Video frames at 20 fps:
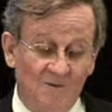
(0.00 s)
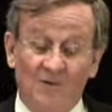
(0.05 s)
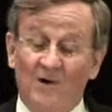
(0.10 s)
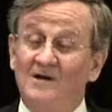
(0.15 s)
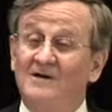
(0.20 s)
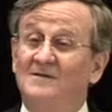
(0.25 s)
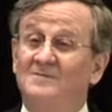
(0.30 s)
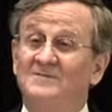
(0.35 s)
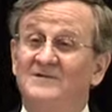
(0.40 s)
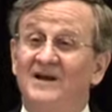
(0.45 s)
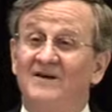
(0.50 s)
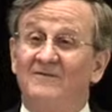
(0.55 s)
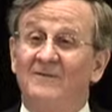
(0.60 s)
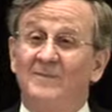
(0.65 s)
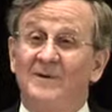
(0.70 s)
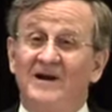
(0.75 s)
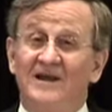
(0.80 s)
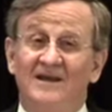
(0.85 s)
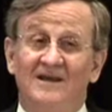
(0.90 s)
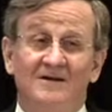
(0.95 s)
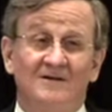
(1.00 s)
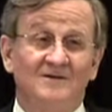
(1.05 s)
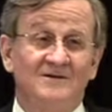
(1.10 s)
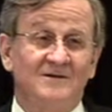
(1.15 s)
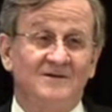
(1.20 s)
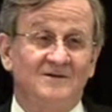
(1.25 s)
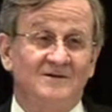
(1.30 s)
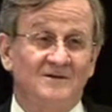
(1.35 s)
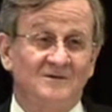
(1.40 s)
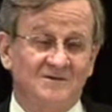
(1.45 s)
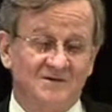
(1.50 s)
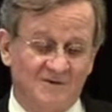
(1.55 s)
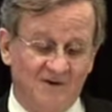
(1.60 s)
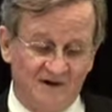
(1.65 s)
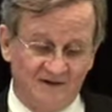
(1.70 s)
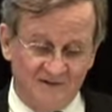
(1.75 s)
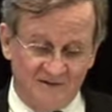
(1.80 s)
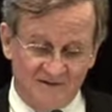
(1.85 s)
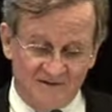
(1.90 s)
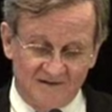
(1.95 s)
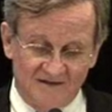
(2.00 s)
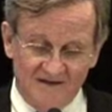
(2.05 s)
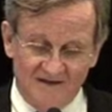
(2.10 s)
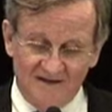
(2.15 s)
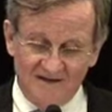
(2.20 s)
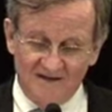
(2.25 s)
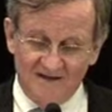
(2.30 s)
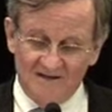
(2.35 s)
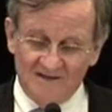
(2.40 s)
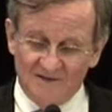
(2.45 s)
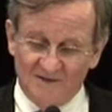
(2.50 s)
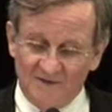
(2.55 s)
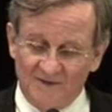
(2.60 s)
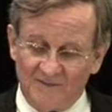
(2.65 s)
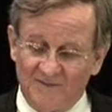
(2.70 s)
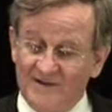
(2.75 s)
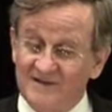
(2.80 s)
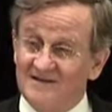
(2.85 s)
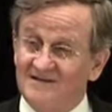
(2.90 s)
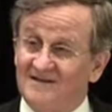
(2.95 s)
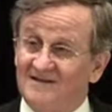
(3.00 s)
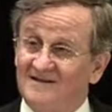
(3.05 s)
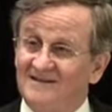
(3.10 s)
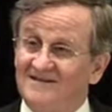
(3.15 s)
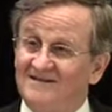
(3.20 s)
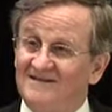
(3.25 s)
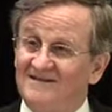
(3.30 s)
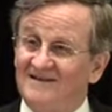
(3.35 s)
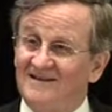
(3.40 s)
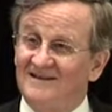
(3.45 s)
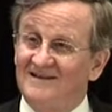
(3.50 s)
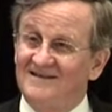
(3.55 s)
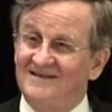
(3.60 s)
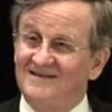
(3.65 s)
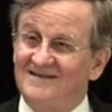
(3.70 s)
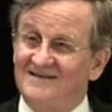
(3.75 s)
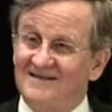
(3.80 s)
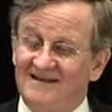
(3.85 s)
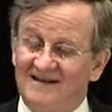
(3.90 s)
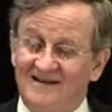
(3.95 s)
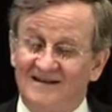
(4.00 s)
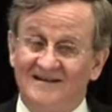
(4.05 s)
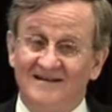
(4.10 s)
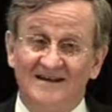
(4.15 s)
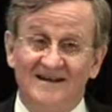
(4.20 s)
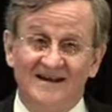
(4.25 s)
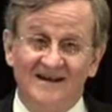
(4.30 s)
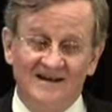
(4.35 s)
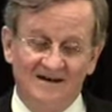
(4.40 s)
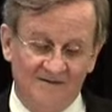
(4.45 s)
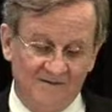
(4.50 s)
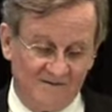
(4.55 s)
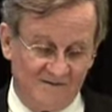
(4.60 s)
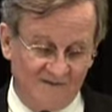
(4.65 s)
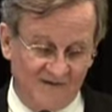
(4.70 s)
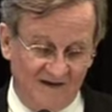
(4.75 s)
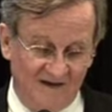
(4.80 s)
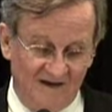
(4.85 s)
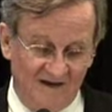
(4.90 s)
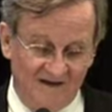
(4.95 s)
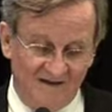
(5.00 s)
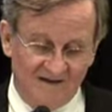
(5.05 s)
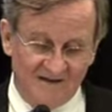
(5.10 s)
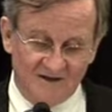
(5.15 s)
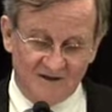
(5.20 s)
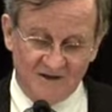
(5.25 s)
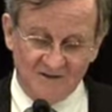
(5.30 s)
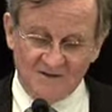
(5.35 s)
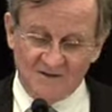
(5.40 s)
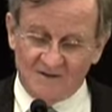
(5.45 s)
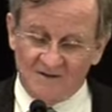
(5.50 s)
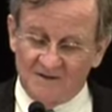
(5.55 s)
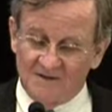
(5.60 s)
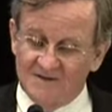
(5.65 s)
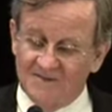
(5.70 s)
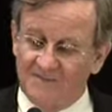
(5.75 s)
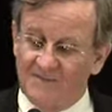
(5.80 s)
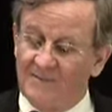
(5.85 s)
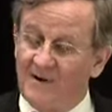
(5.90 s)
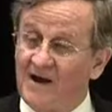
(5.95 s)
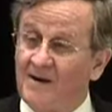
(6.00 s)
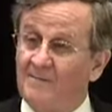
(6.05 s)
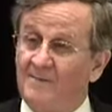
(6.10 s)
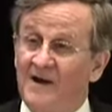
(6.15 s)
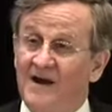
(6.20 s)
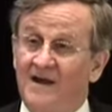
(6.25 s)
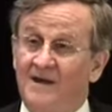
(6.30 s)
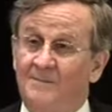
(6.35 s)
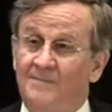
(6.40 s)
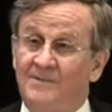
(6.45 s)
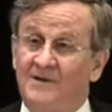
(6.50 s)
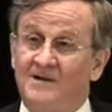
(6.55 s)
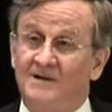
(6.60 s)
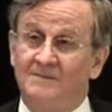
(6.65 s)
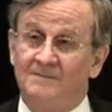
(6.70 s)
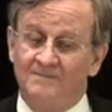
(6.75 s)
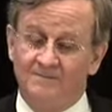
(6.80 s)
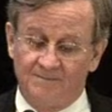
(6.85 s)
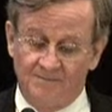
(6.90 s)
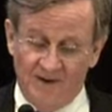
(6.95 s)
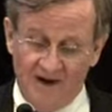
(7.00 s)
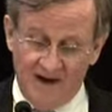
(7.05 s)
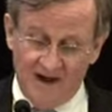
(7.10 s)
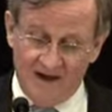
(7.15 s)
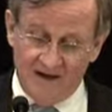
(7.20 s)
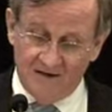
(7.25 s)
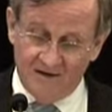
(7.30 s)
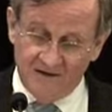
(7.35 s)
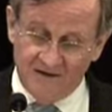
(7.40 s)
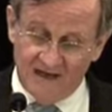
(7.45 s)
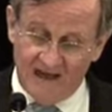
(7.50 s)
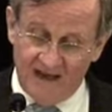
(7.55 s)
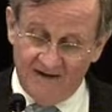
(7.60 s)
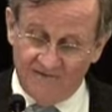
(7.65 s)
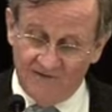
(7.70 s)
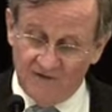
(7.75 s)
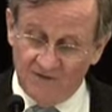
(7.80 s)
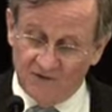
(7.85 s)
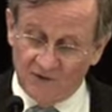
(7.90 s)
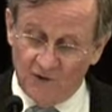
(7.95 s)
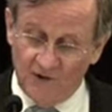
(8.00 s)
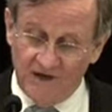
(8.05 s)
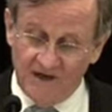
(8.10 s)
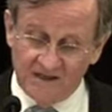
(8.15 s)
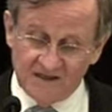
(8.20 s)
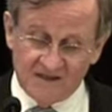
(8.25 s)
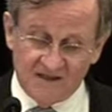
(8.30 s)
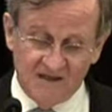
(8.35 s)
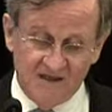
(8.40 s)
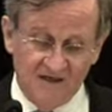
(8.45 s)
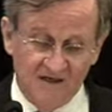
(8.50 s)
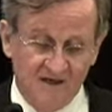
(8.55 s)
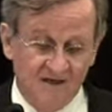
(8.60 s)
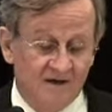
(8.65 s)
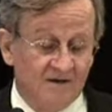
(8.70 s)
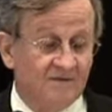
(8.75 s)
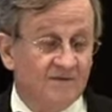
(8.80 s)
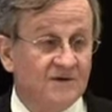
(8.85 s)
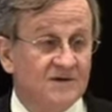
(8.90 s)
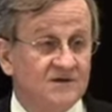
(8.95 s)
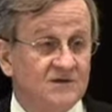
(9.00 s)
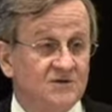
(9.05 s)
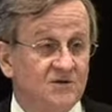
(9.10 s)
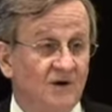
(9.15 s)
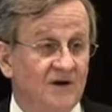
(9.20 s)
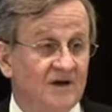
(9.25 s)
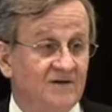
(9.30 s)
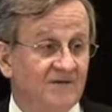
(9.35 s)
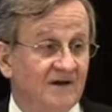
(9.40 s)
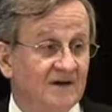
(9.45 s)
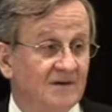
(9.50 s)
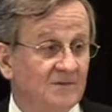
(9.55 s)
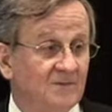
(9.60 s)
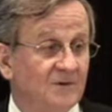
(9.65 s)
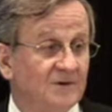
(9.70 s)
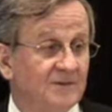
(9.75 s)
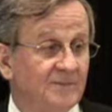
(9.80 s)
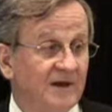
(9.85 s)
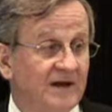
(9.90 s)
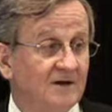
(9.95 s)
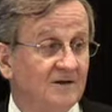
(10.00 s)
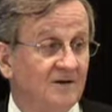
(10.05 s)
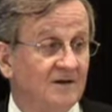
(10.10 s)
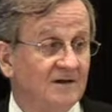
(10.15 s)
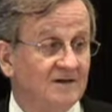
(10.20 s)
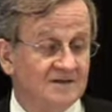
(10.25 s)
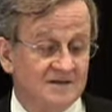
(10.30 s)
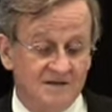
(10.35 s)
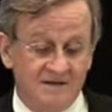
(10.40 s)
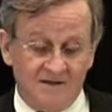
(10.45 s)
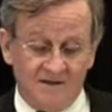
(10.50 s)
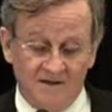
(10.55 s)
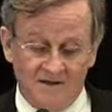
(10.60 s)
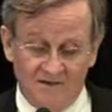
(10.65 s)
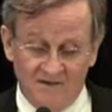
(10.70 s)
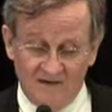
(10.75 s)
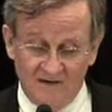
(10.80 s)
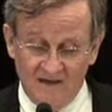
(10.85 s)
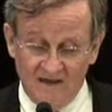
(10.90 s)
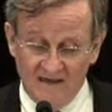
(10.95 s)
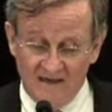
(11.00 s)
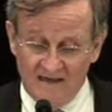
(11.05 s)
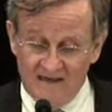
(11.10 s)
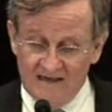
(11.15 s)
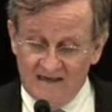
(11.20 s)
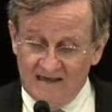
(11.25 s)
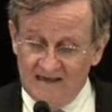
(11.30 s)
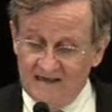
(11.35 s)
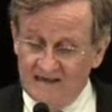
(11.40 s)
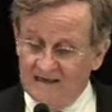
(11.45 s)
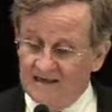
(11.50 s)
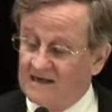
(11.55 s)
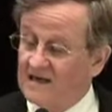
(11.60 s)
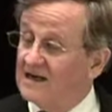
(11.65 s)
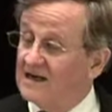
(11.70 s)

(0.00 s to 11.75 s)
welcome to everybody here to the Jones Graduate School of Business. As the Dean of the Jones School, it's been my honor to have you join us for this joint event with the Baker Institute. And